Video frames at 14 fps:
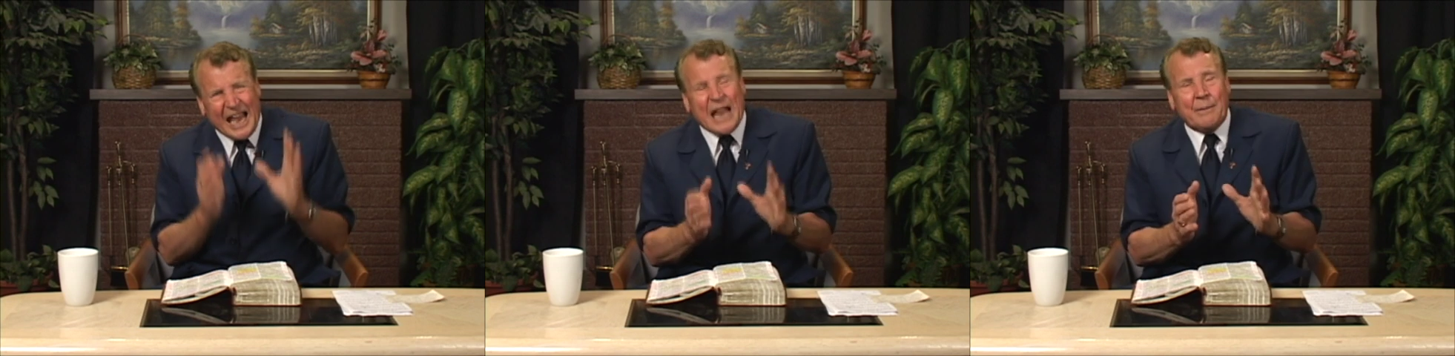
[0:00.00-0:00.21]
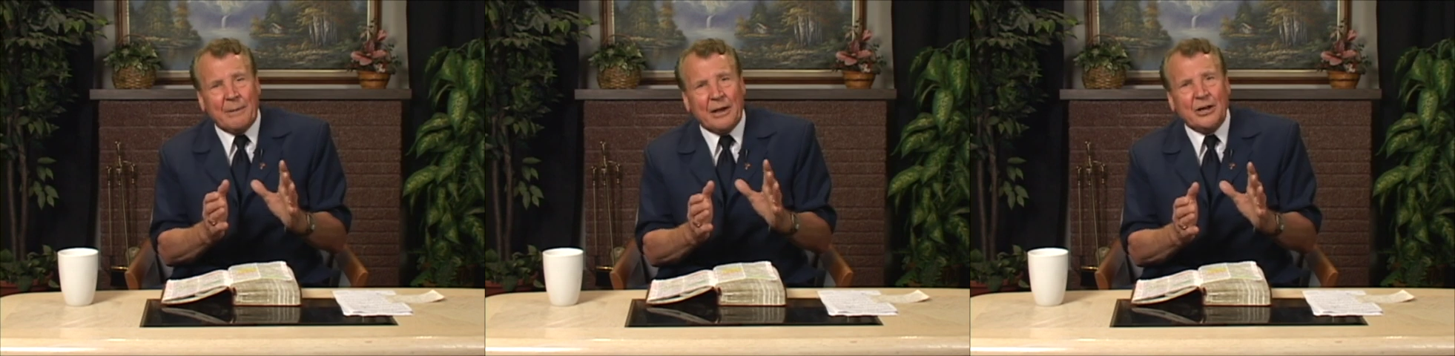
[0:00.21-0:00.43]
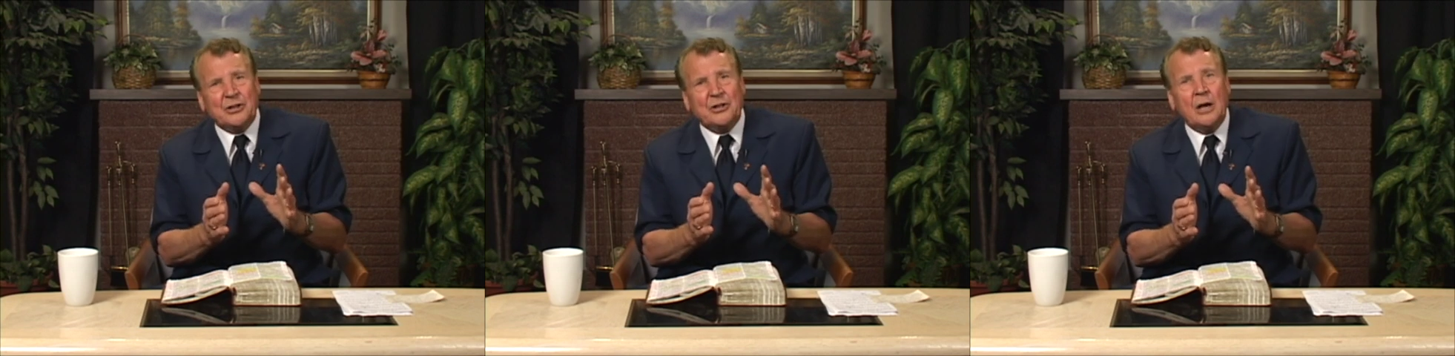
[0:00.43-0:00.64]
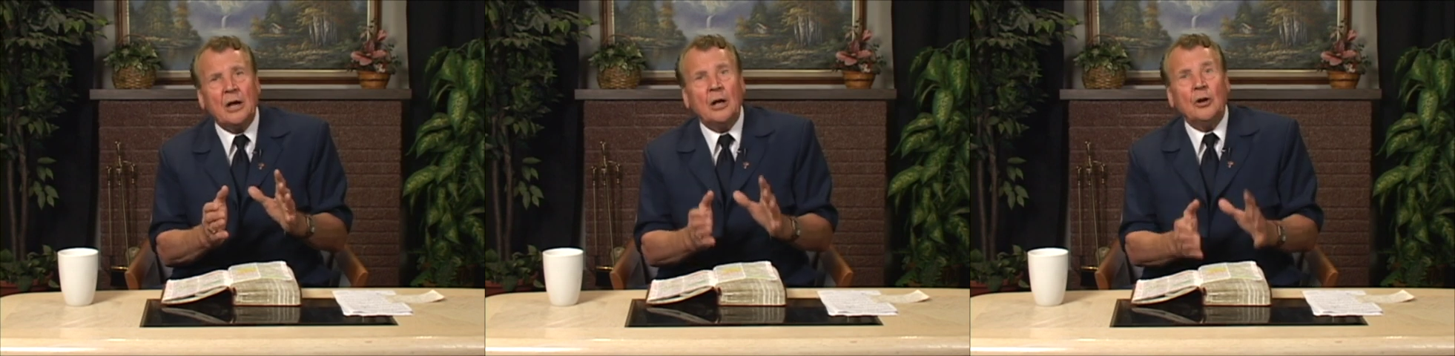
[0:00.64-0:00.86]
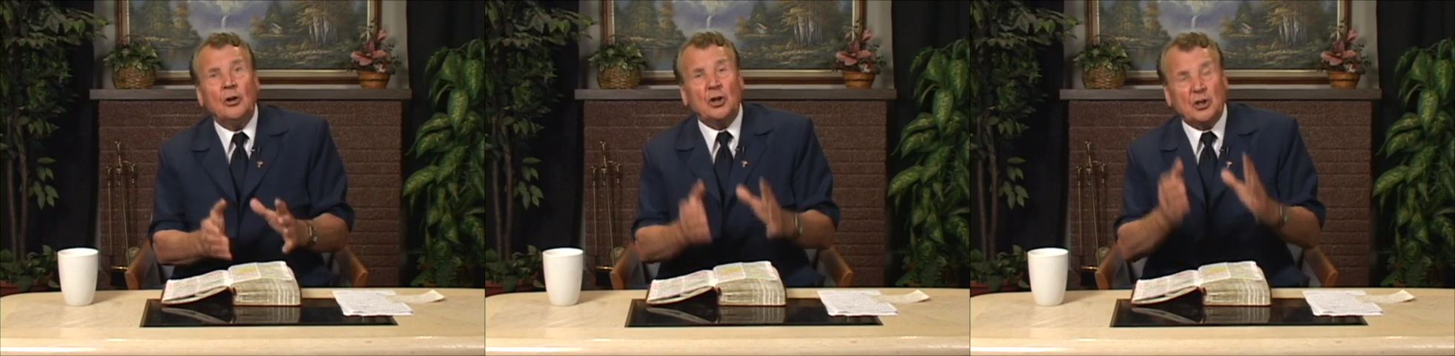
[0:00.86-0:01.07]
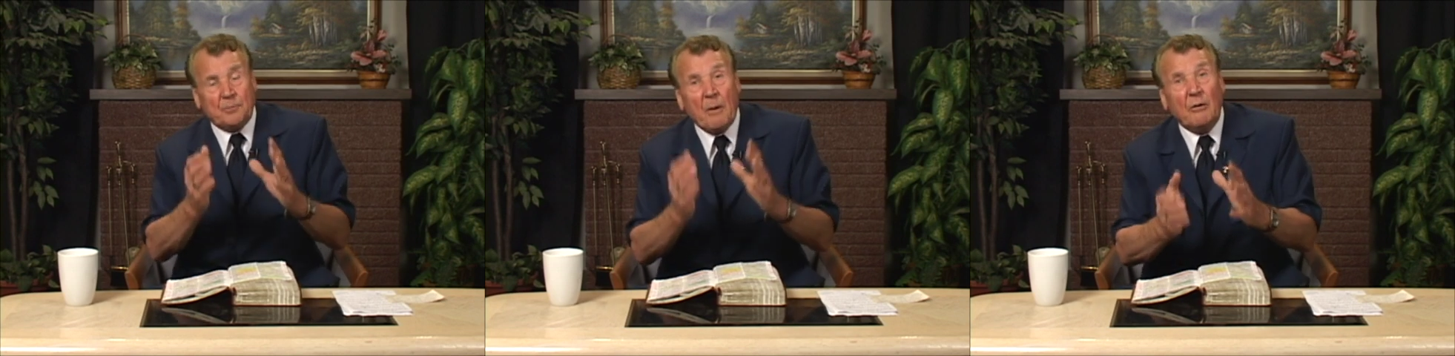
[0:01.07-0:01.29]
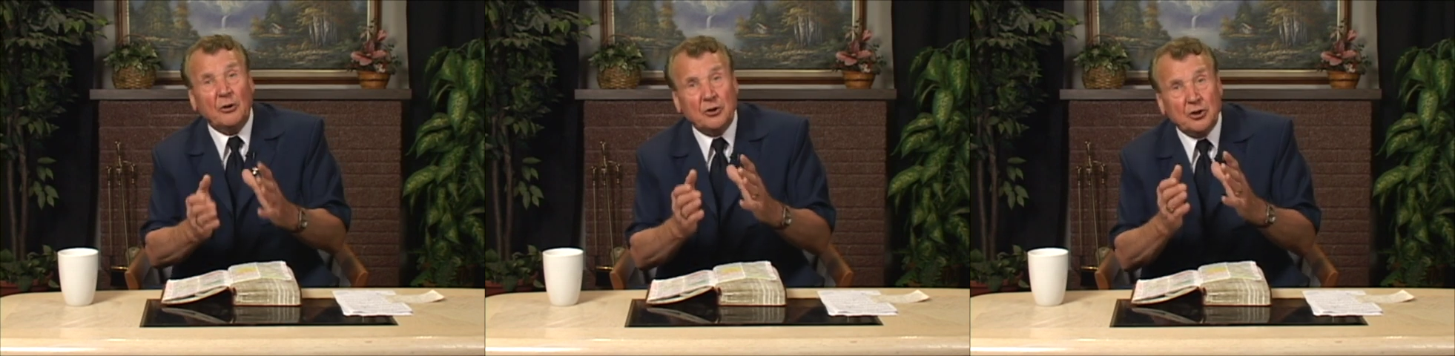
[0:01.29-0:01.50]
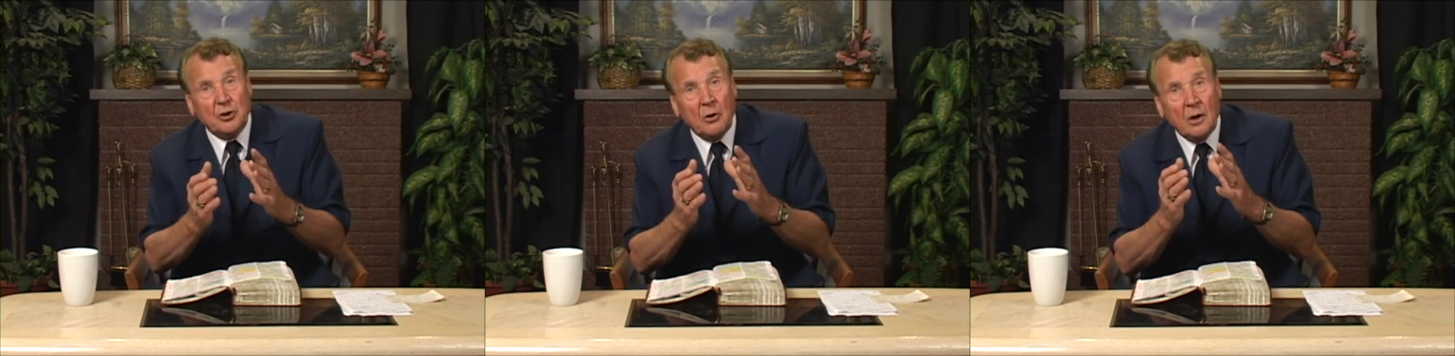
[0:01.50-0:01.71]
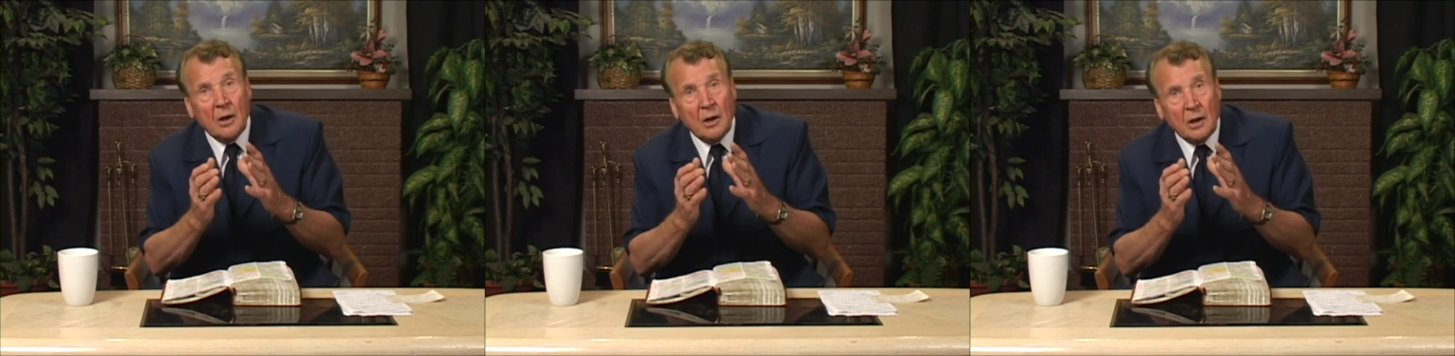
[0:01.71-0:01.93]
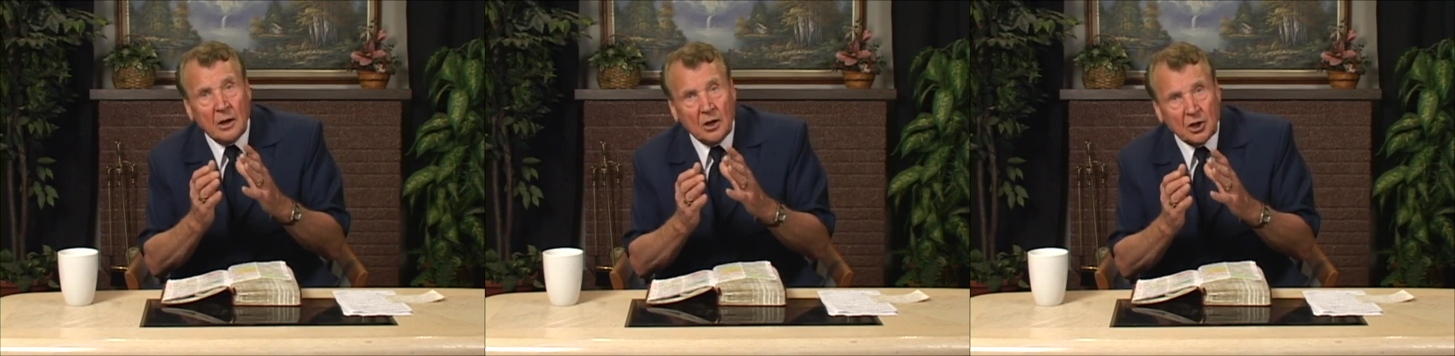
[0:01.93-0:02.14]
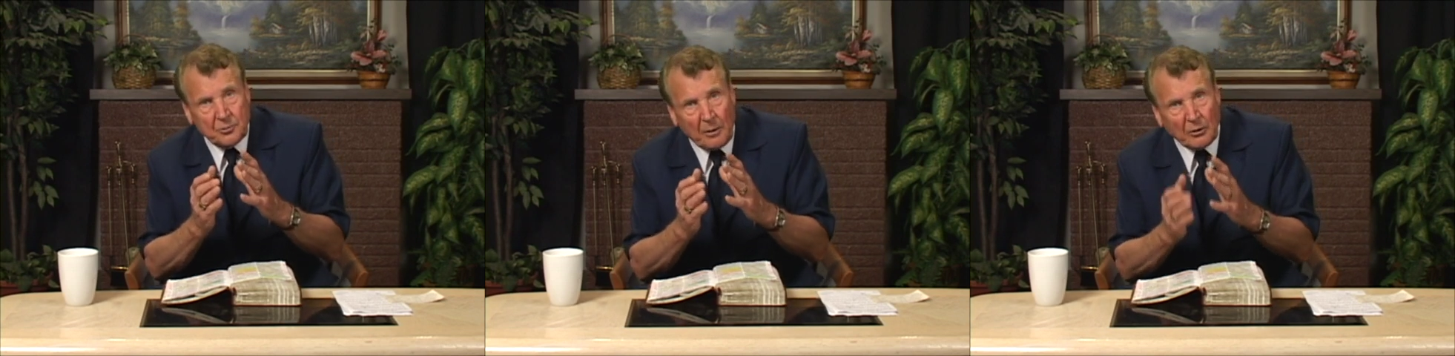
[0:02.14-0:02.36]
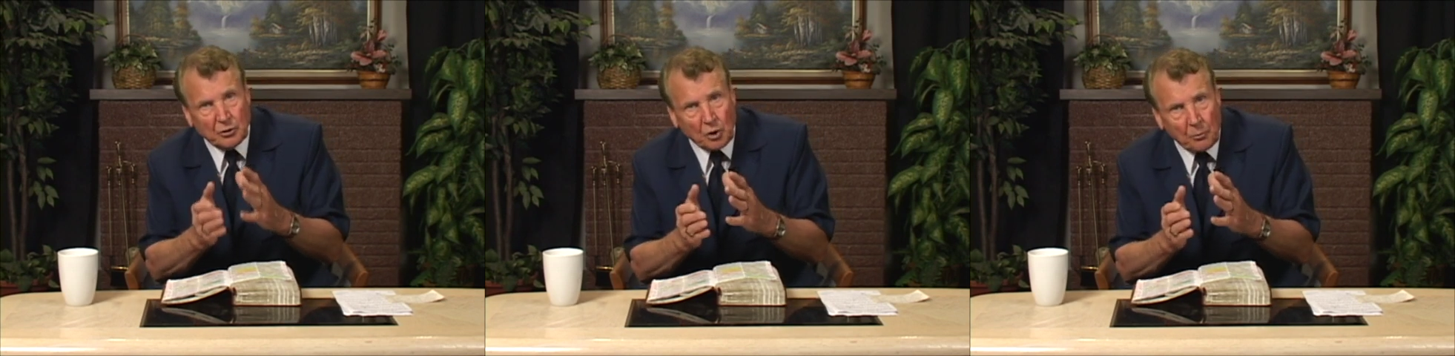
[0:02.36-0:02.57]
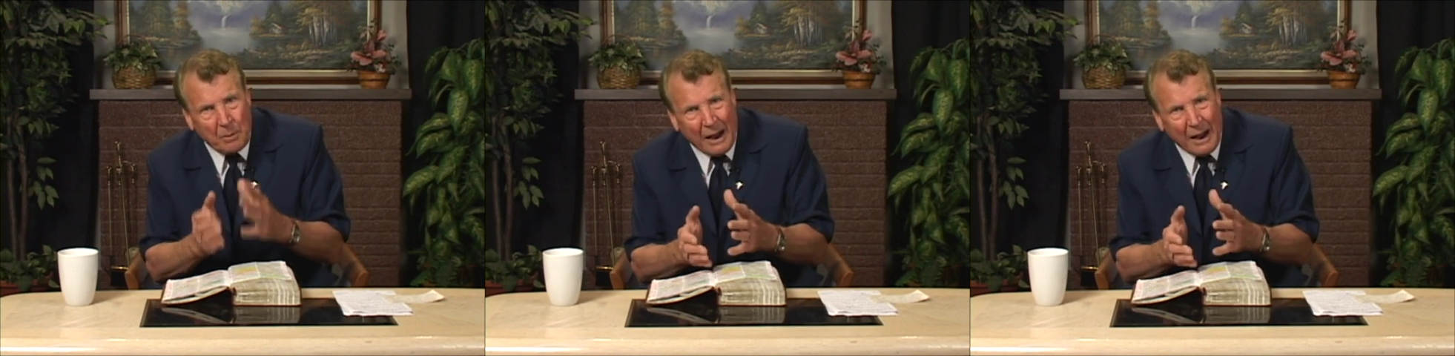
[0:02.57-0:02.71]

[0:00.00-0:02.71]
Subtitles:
enemies to spiritual